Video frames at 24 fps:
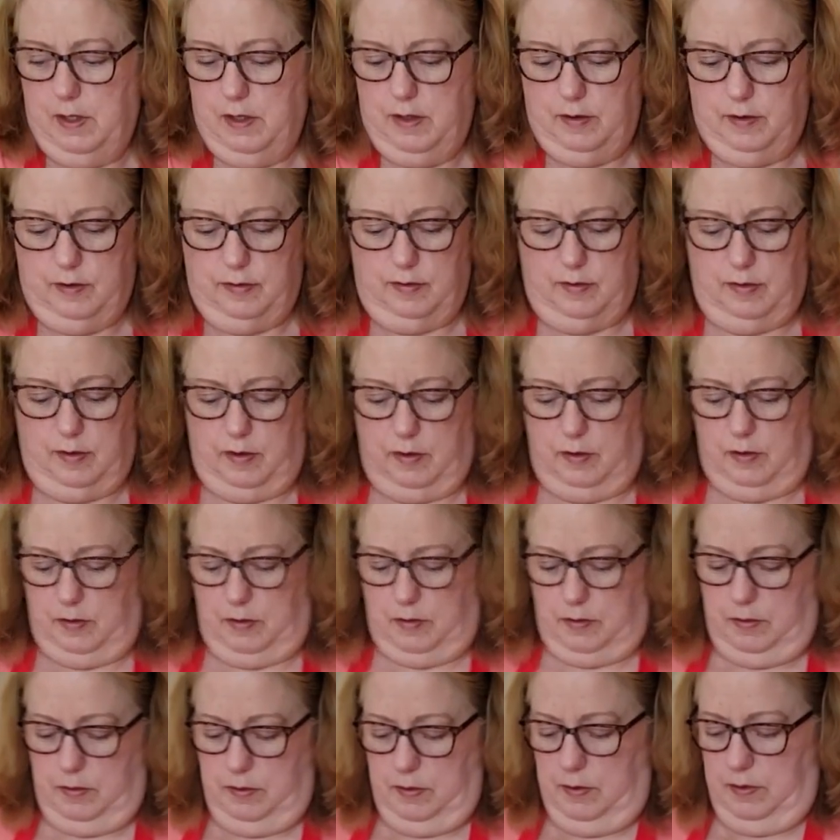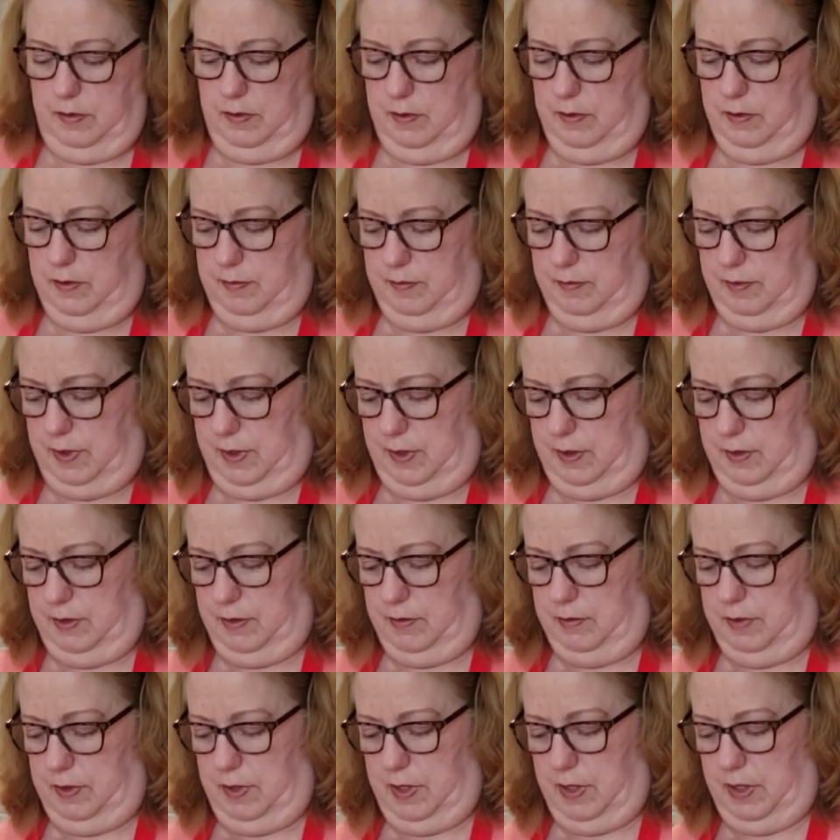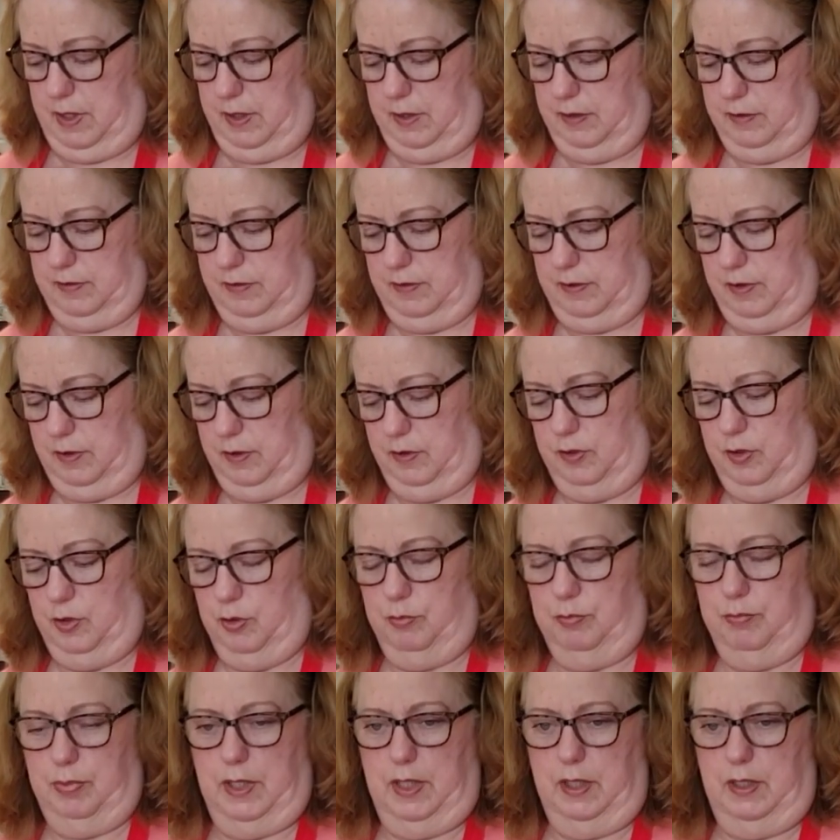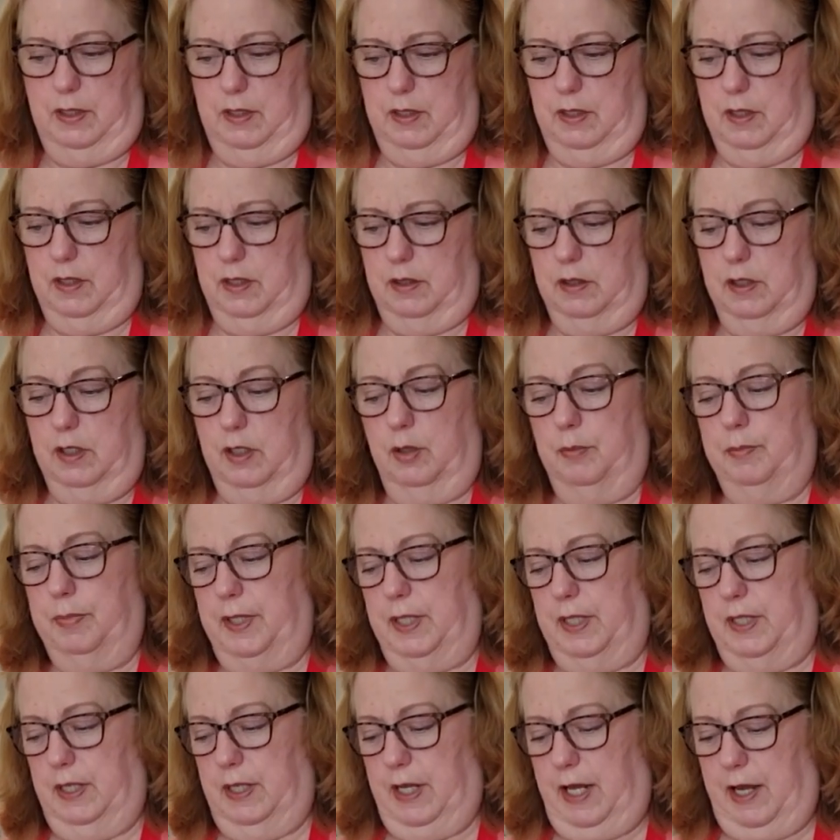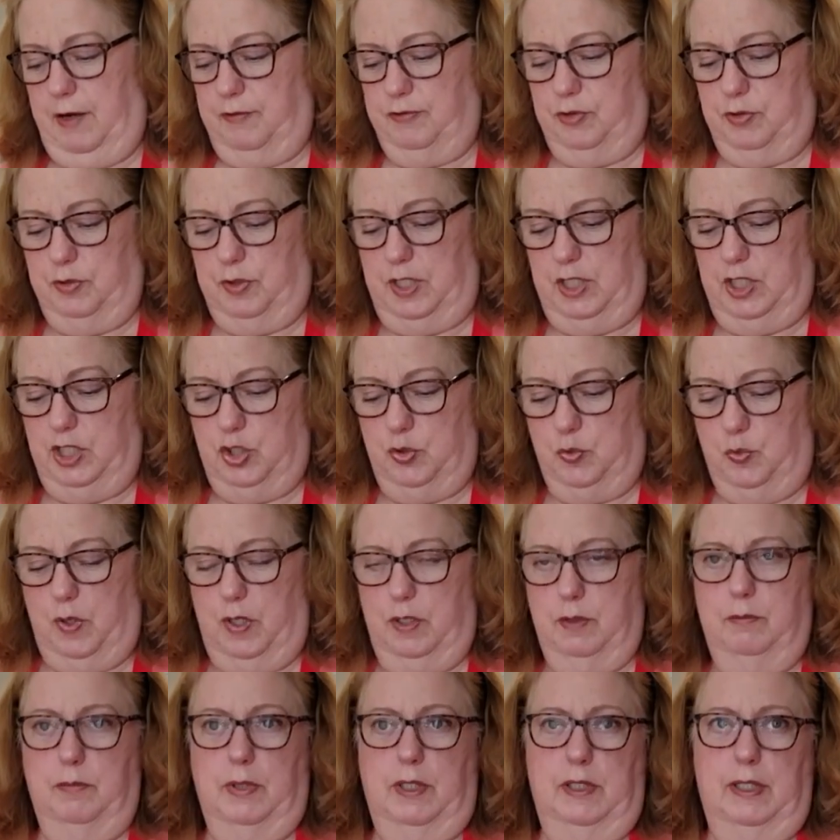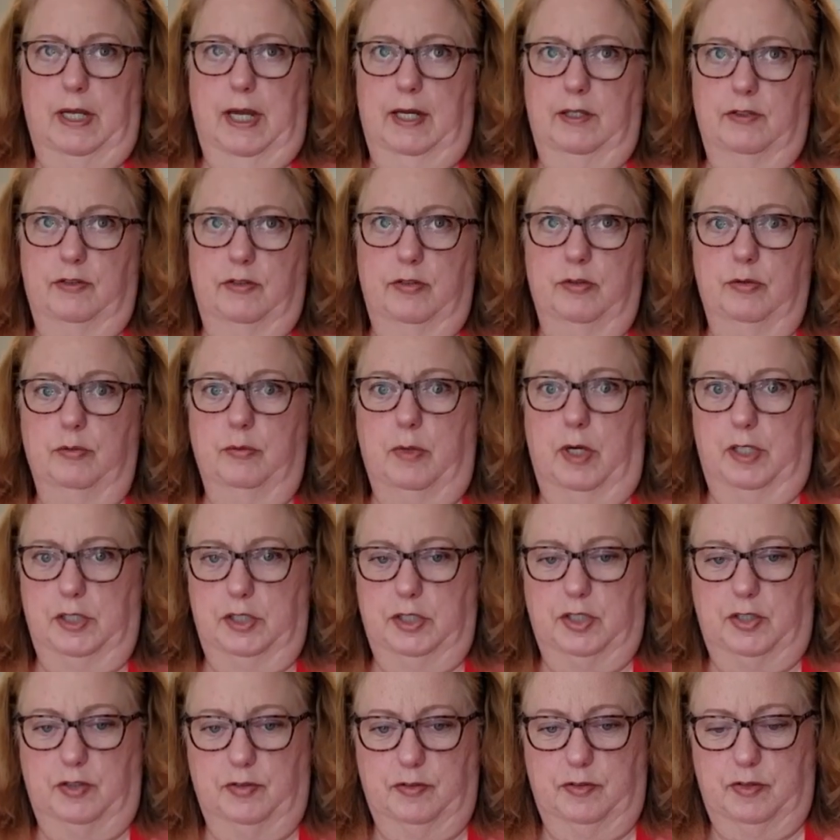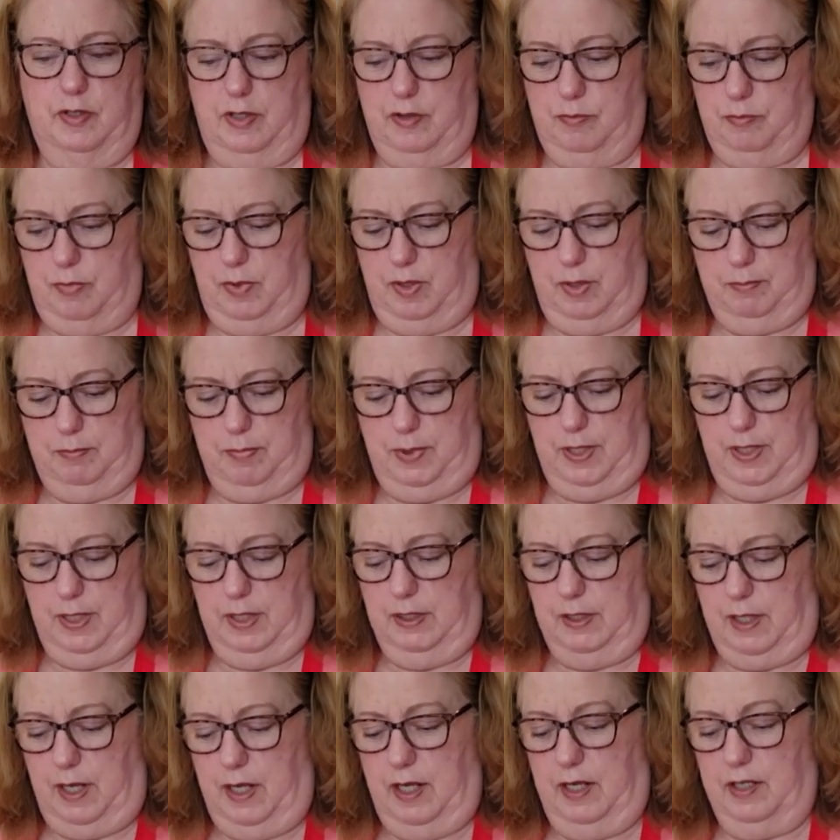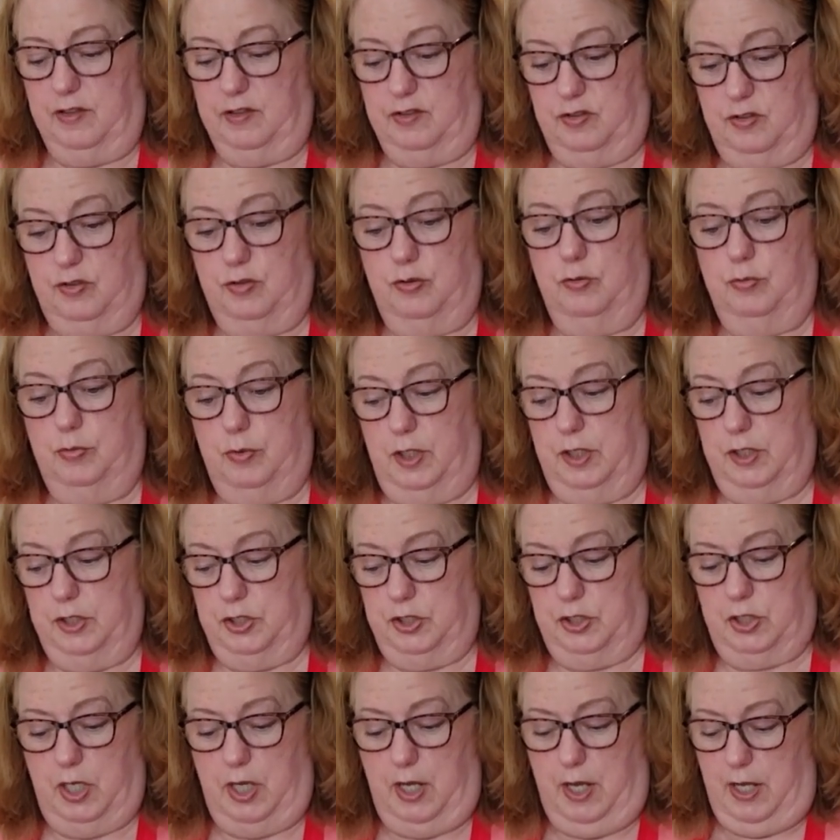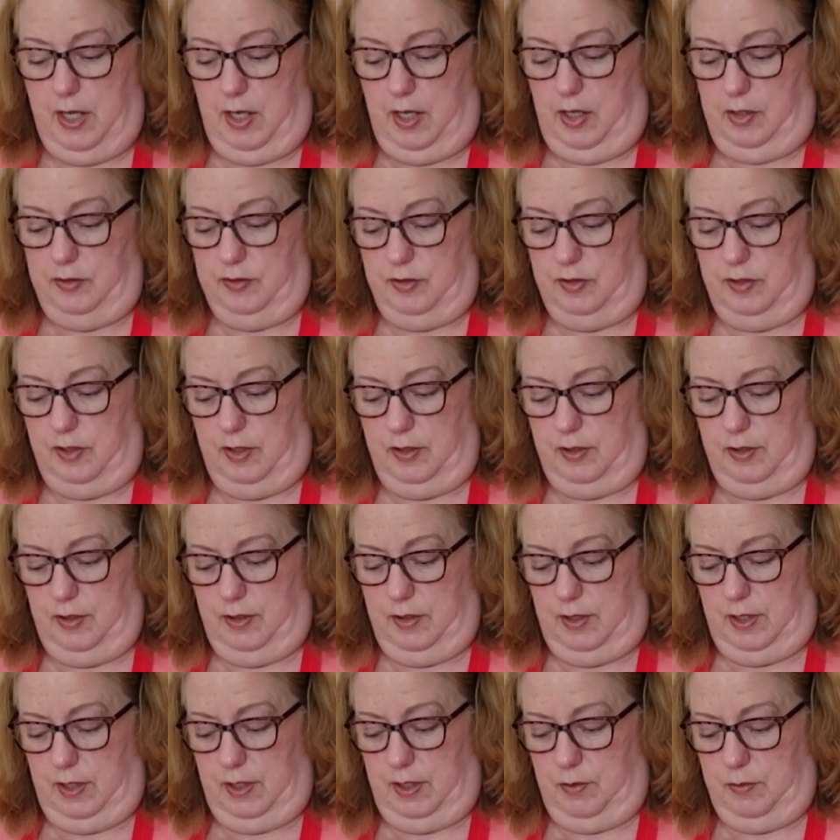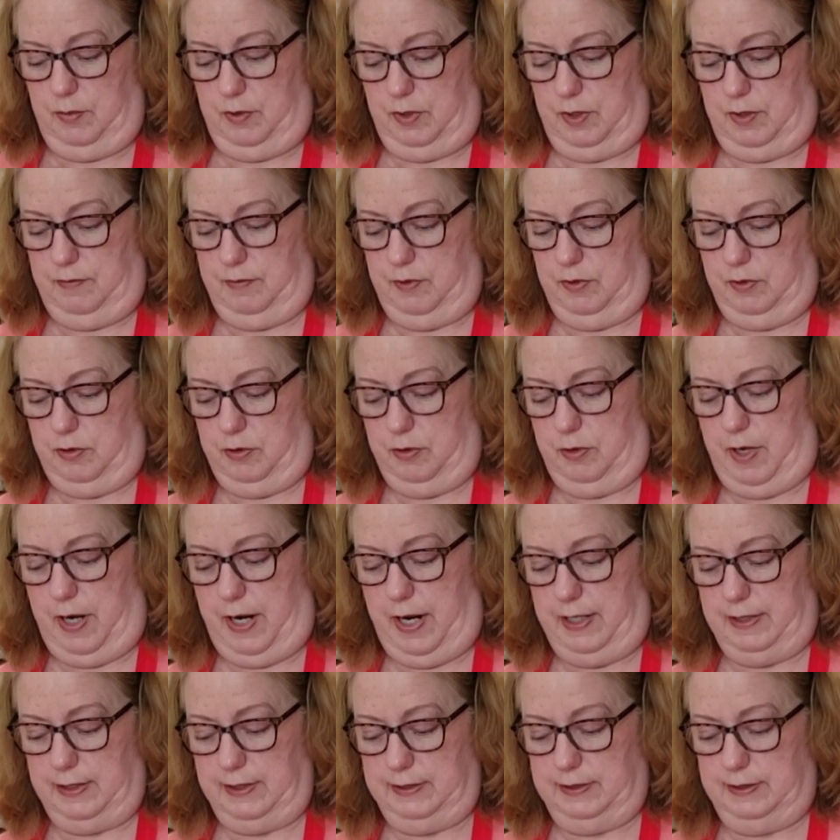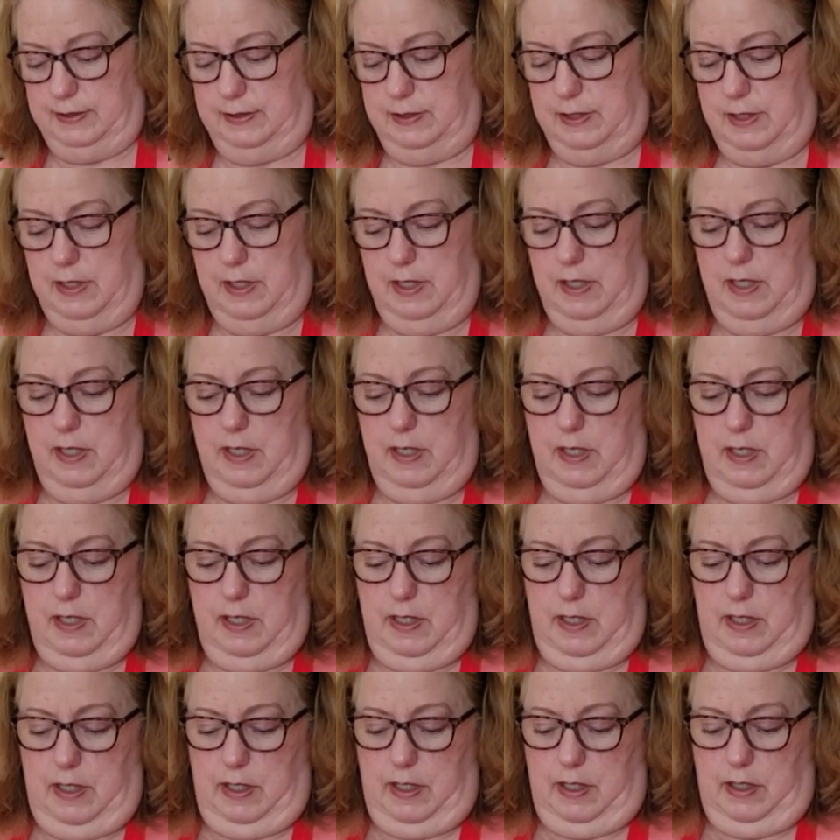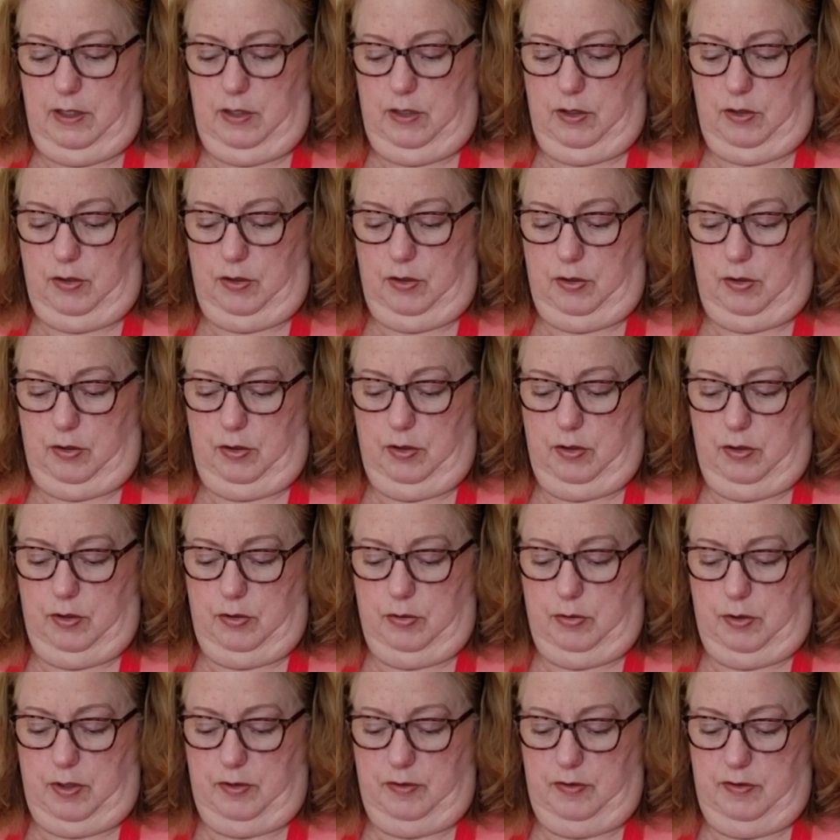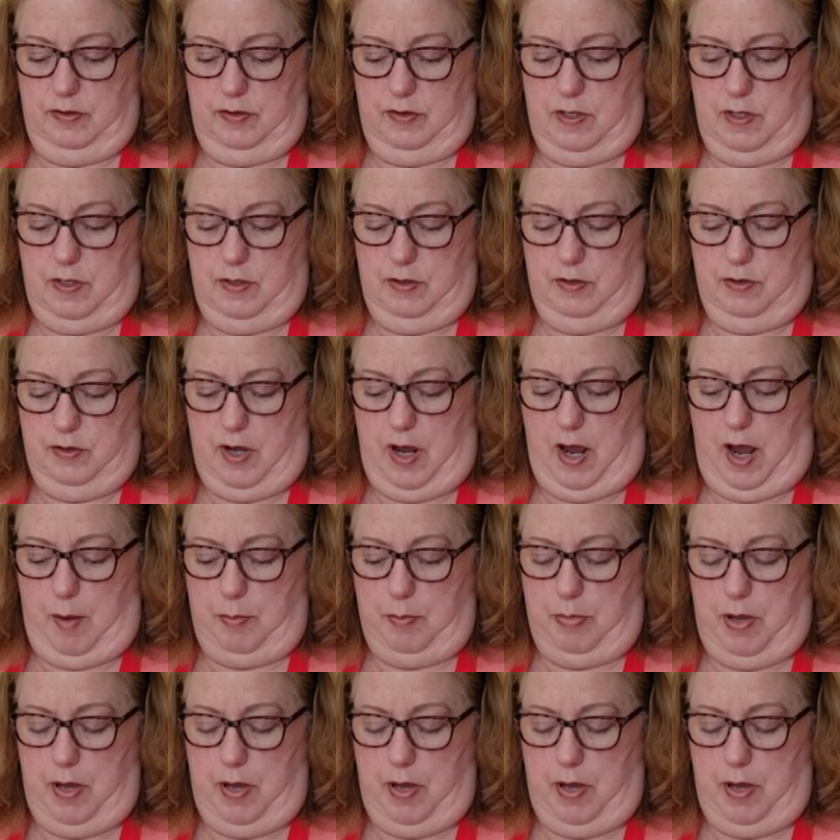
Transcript: So I've got 3 eggs here, and you beat a little bit after each one, but not too much, because beating the eggs too much is another thing that will give you cracks in your crust, your top.